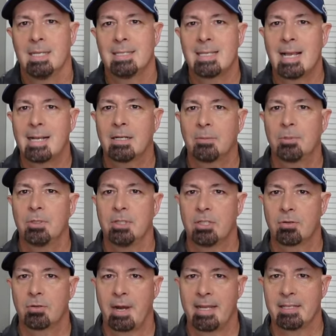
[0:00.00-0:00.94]
It's not gonna
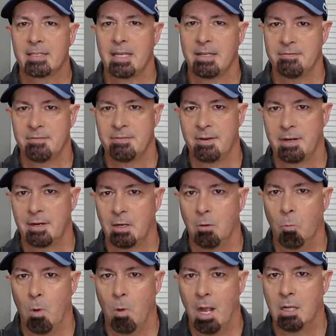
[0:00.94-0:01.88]
really translate
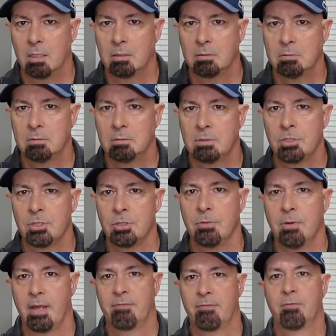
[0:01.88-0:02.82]
very well
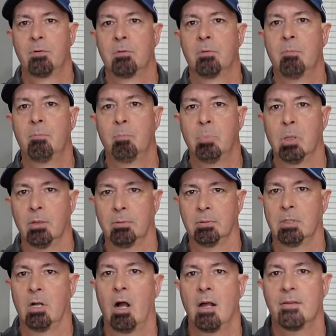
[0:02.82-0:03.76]
to a
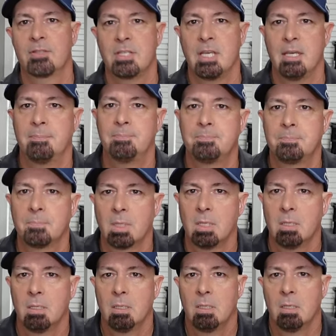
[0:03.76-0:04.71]
full-blown golf sim
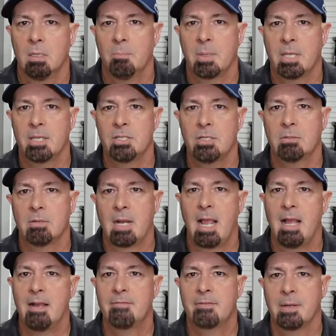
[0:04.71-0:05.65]
because you don't
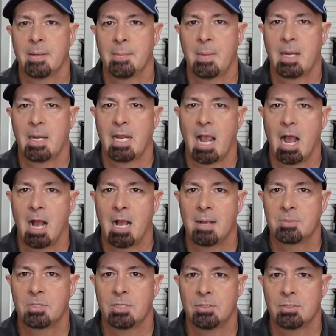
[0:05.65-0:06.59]
have very many
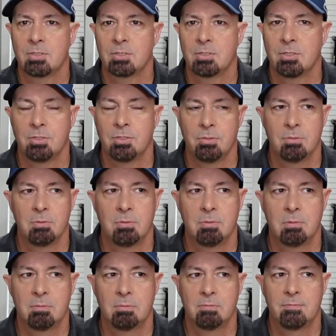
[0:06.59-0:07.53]
options
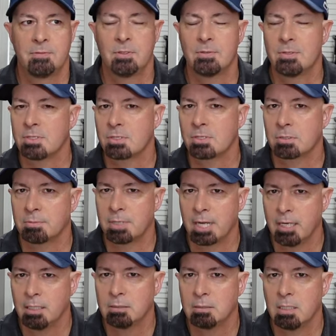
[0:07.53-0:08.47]
to fill the
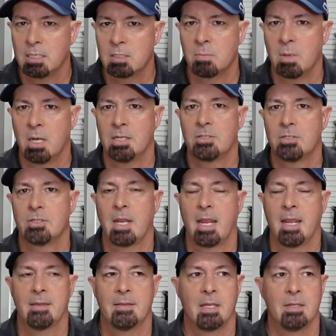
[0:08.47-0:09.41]
screen as much,
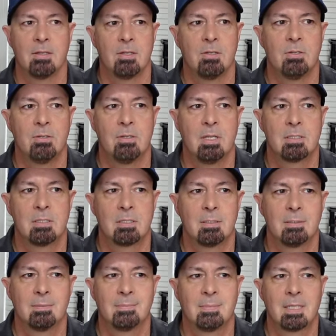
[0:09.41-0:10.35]
and then
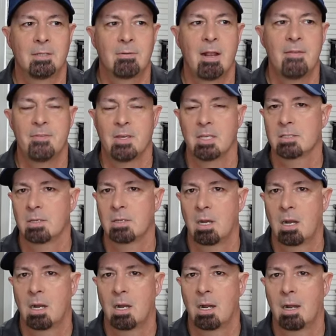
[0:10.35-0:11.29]
the graphics
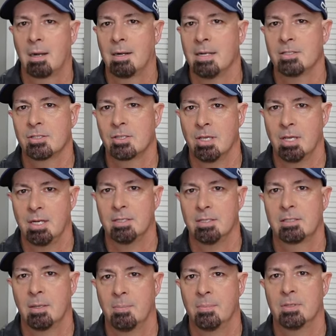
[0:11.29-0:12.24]
aren't as good
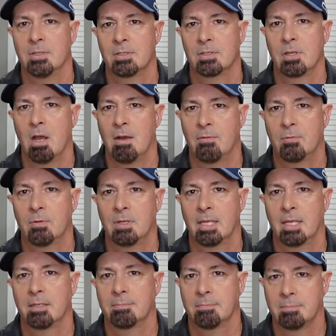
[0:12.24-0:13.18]
as some of the software
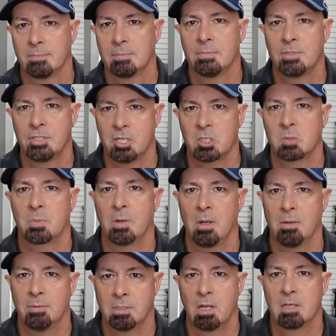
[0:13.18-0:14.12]
like GS
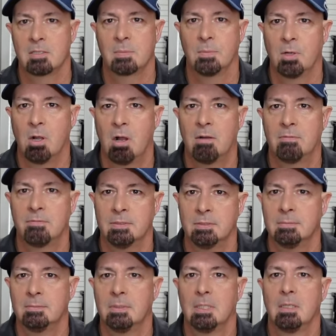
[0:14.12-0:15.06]
Pro and Awesome Golf
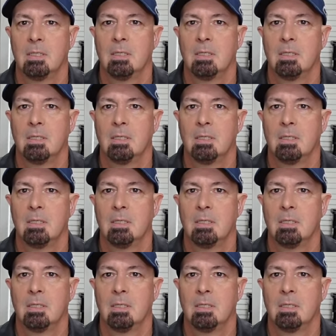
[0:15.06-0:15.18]
and,